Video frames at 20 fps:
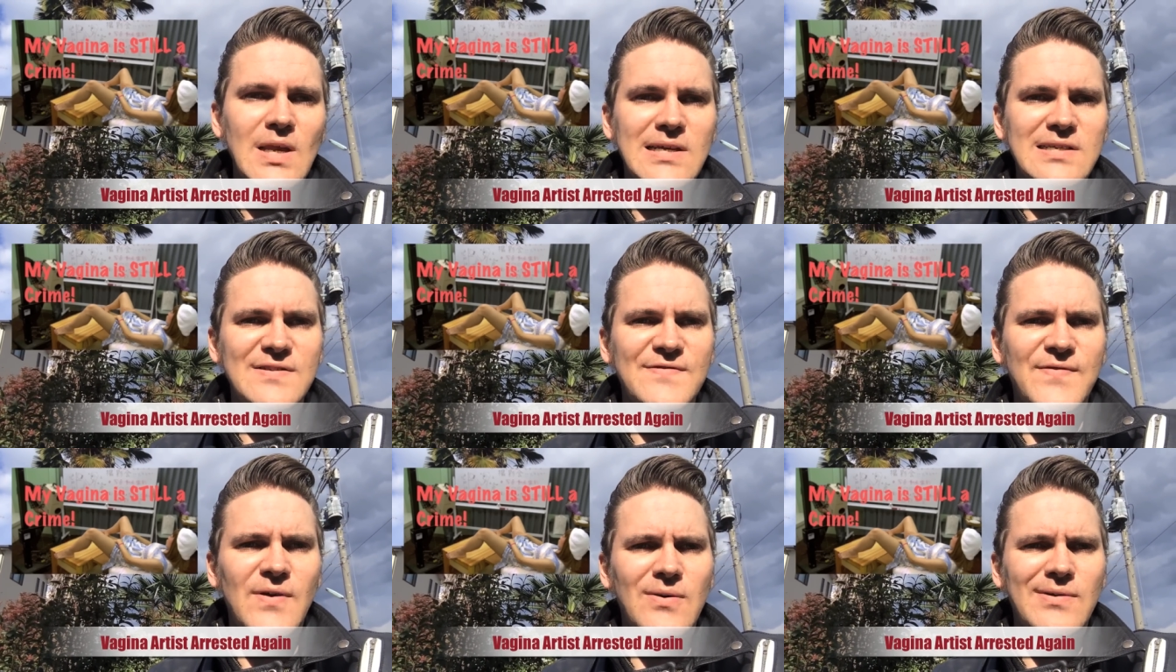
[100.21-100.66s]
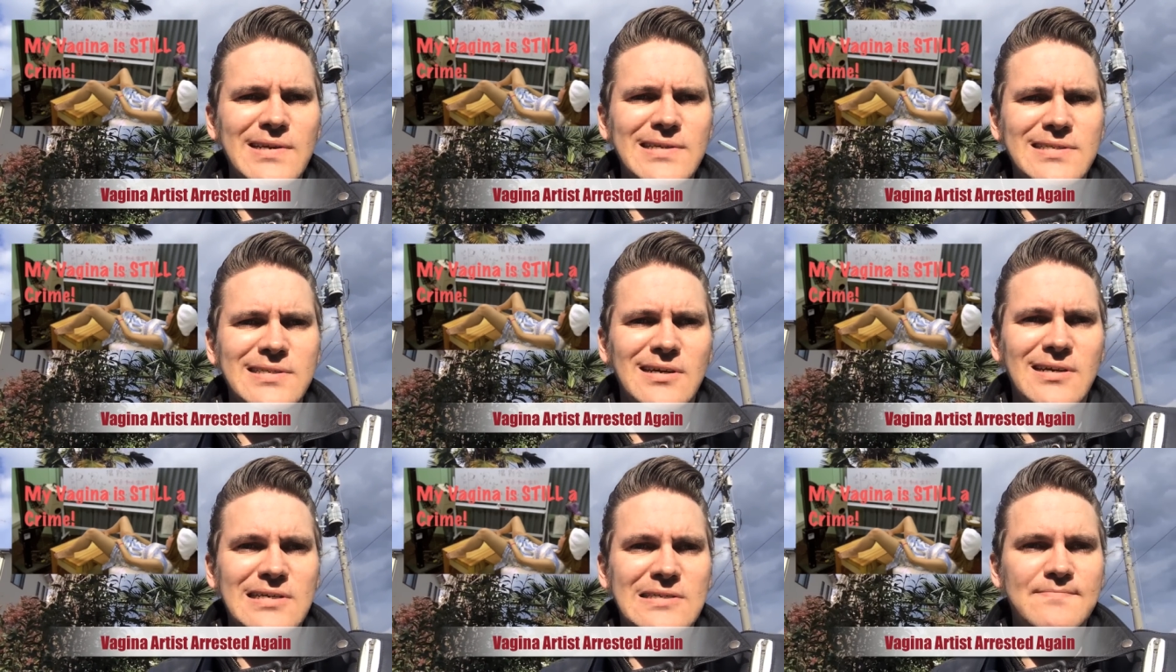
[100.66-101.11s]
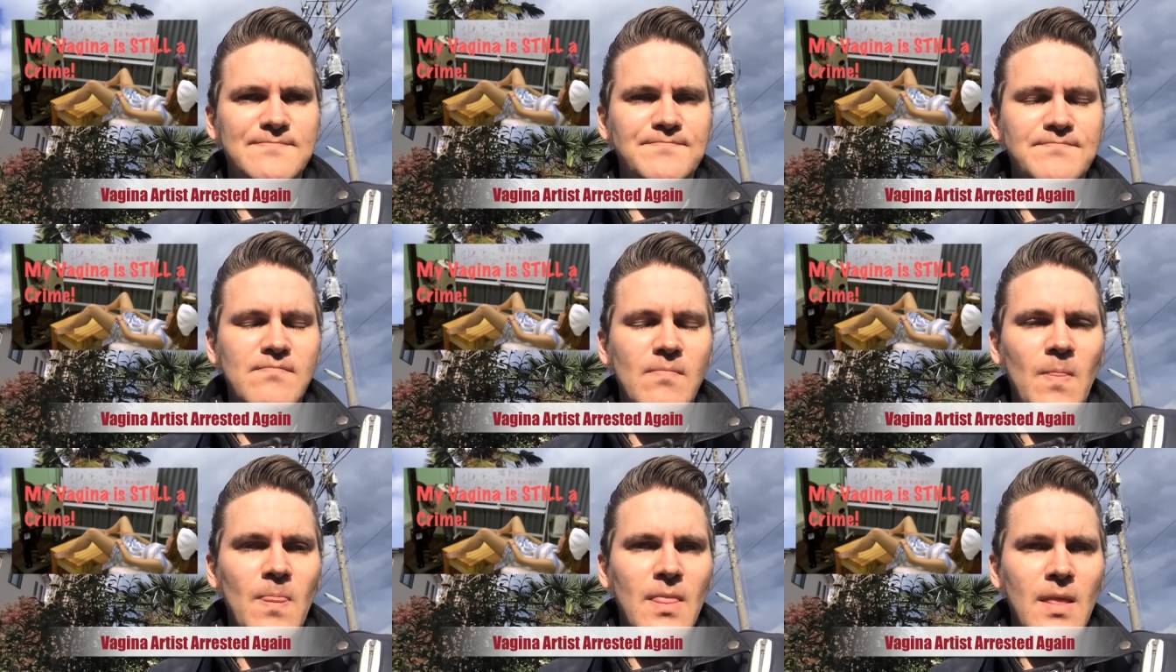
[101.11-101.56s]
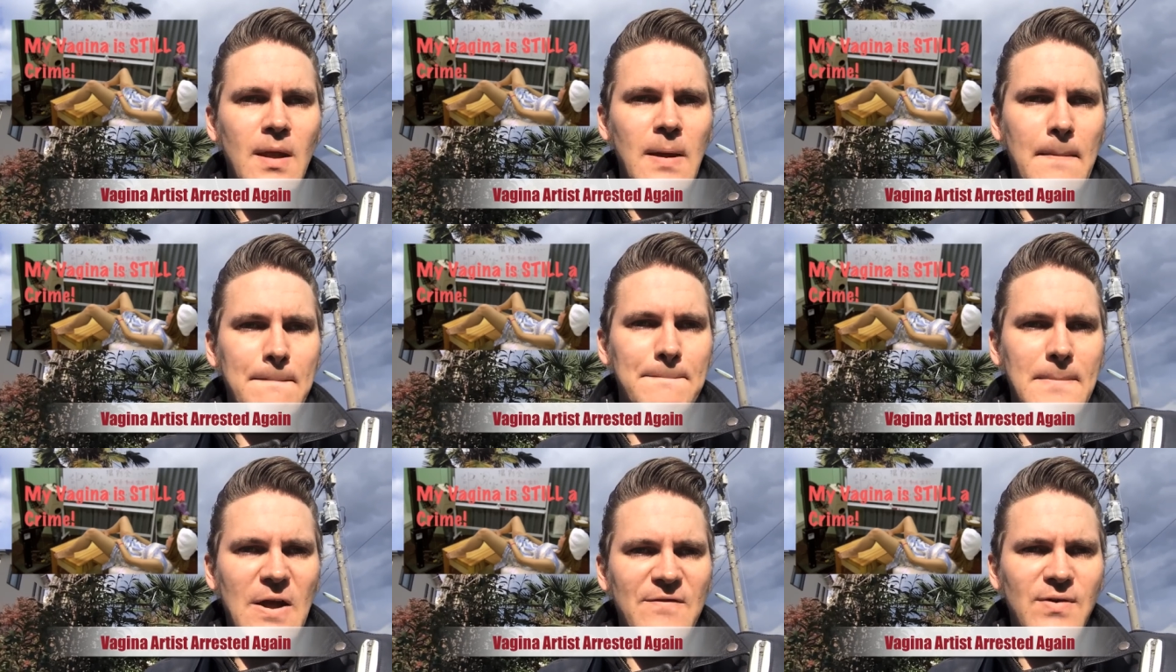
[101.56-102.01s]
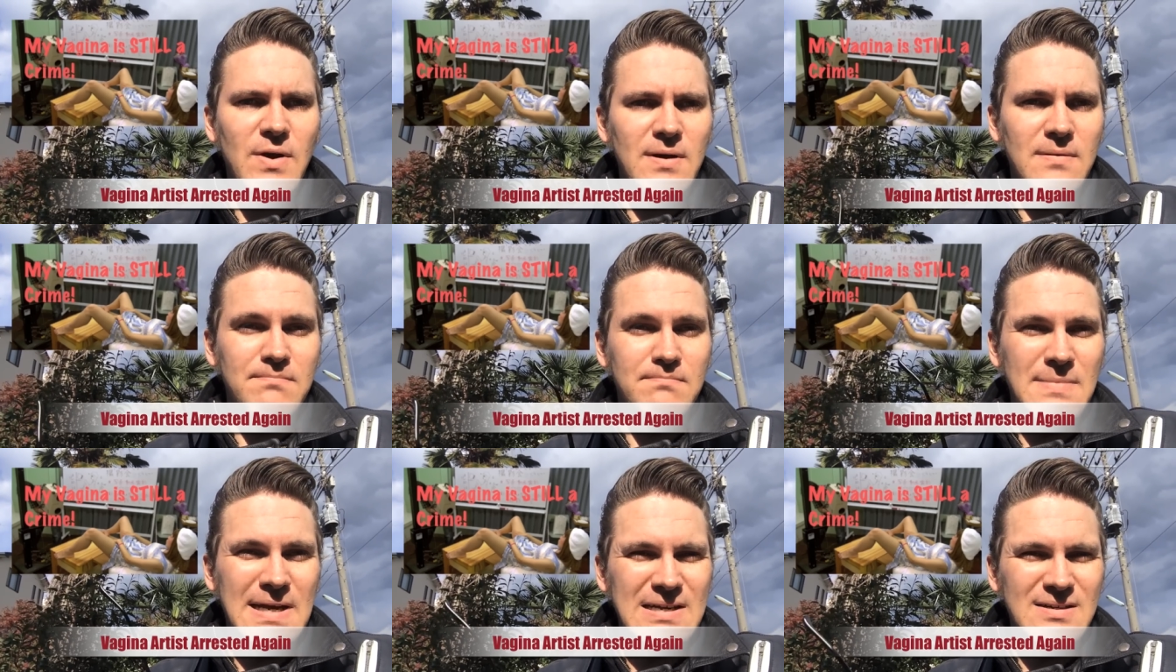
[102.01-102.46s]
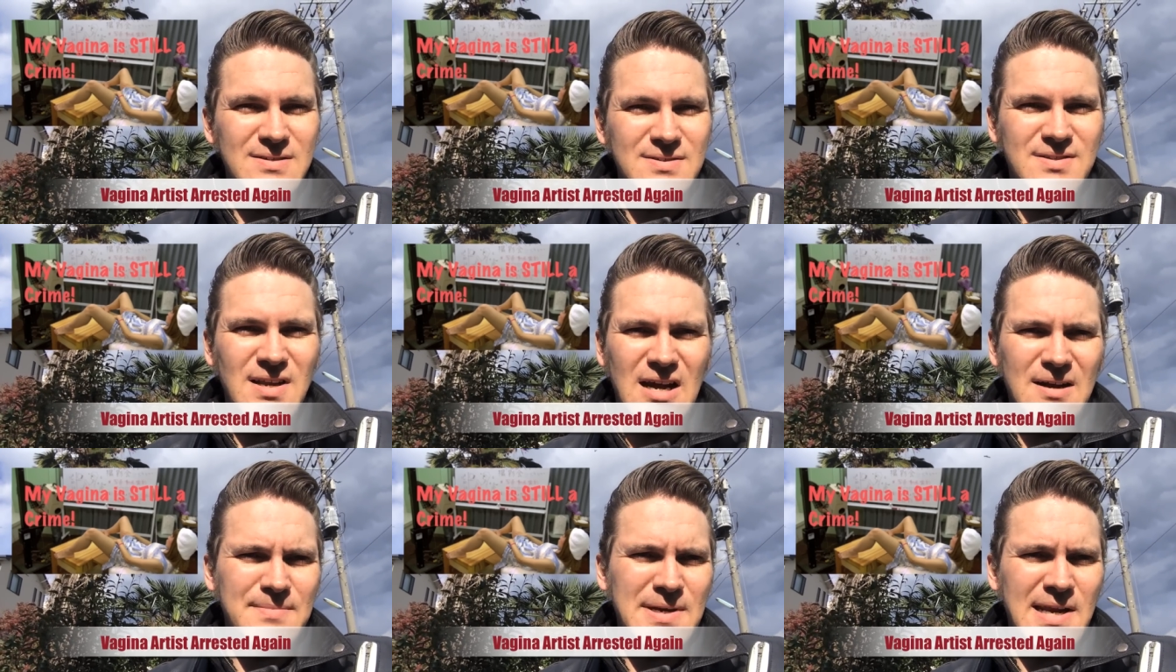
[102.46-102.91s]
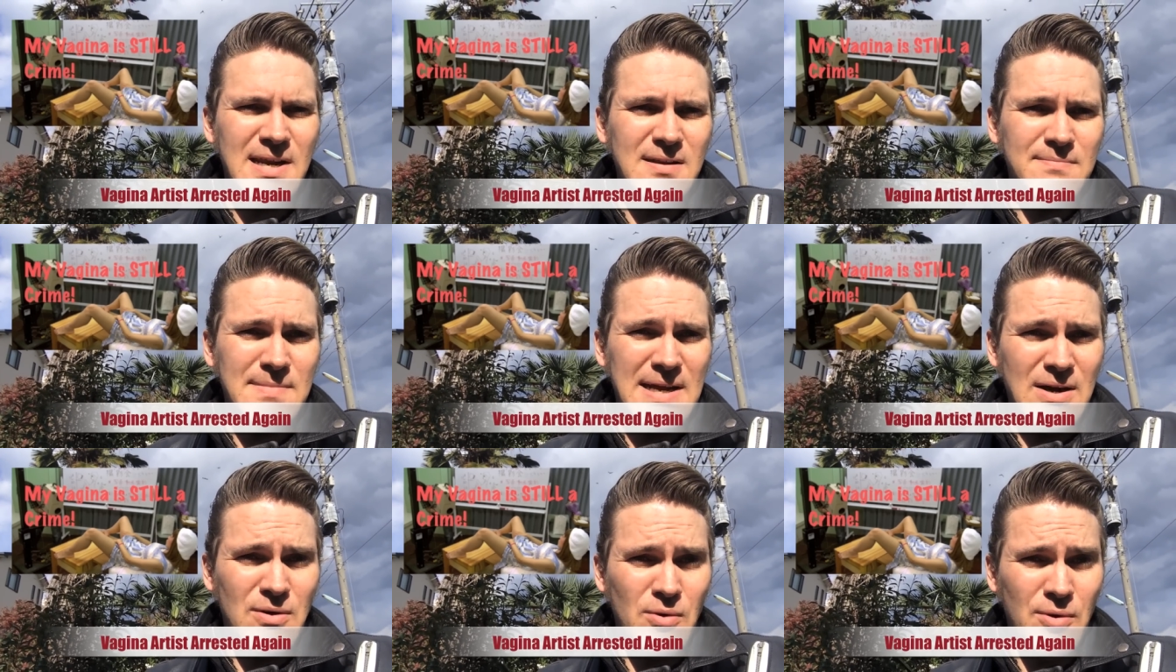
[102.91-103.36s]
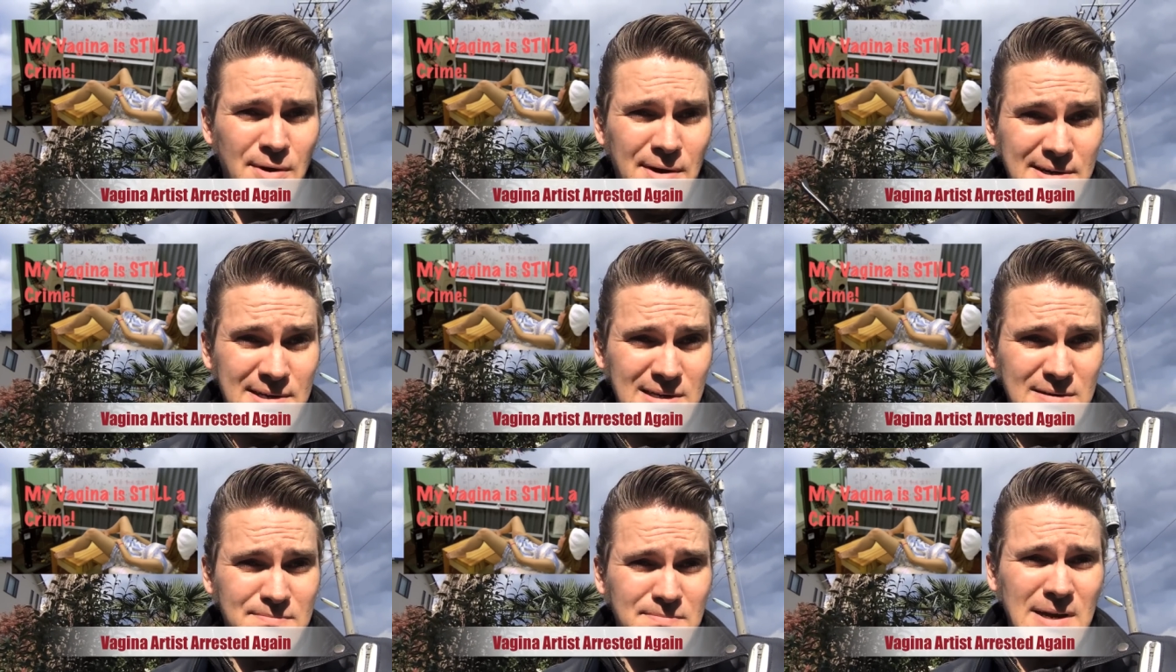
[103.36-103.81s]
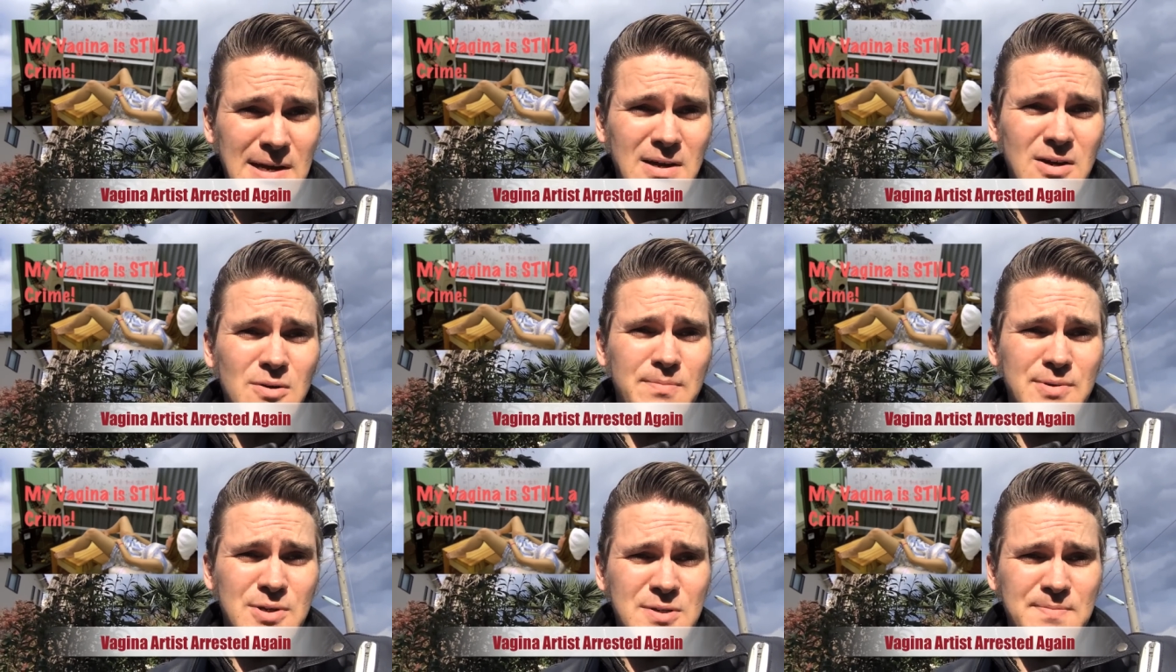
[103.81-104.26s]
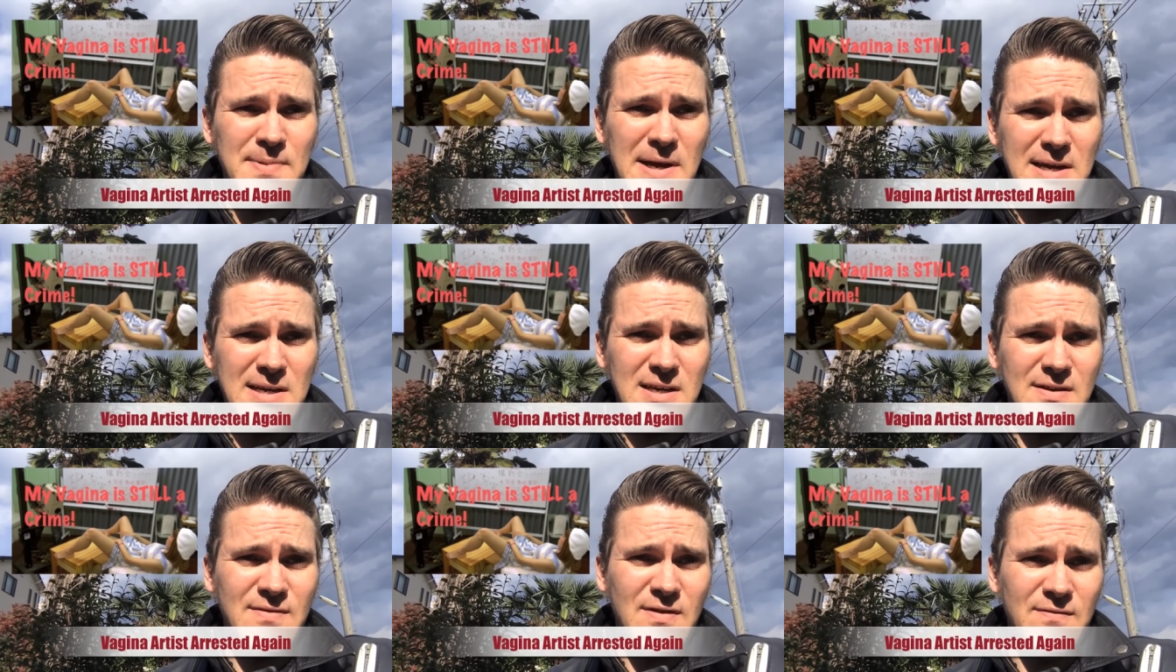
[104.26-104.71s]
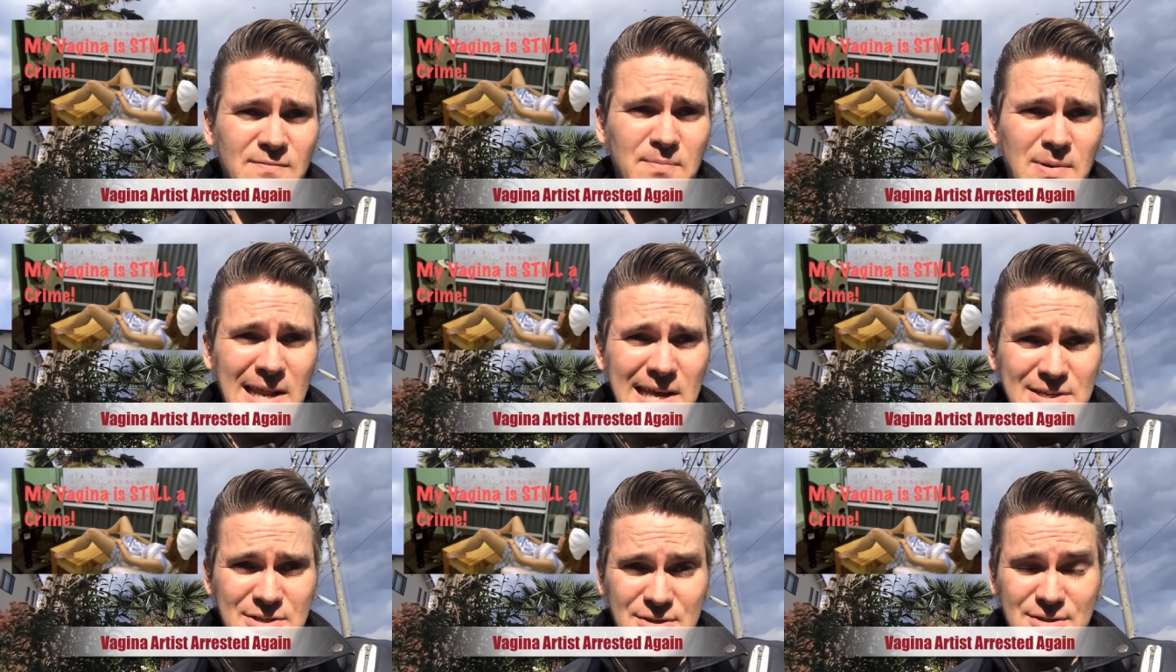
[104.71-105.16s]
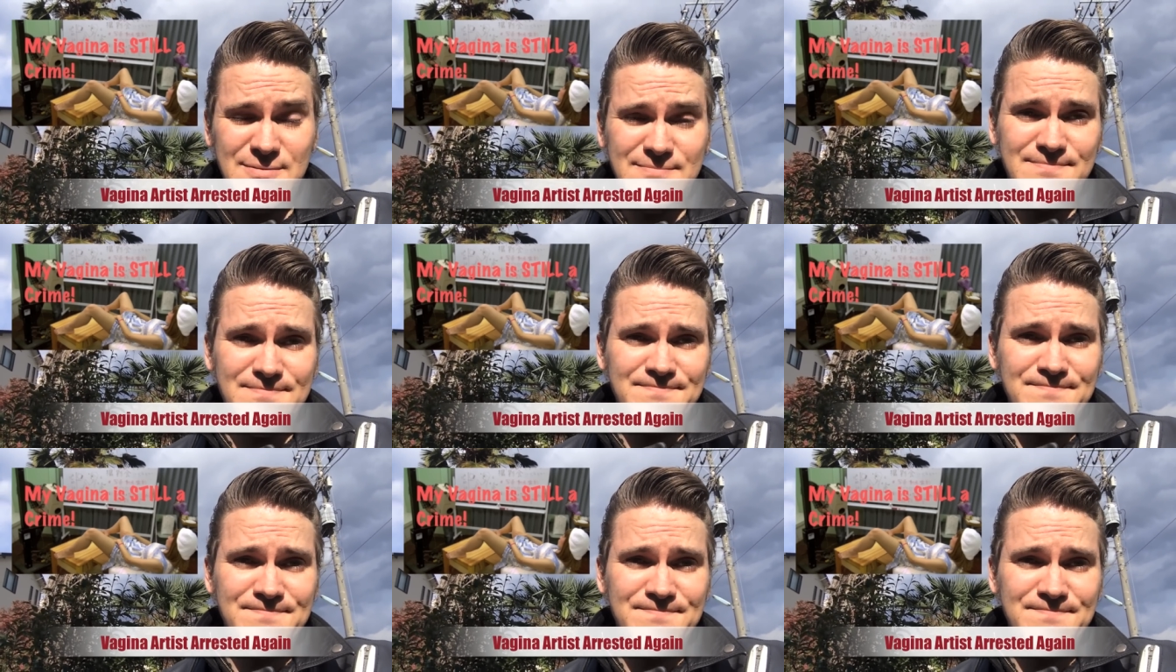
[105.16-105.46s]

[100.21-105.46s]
is focused on a very male-dominated, male-oriented, male perspective of pleasure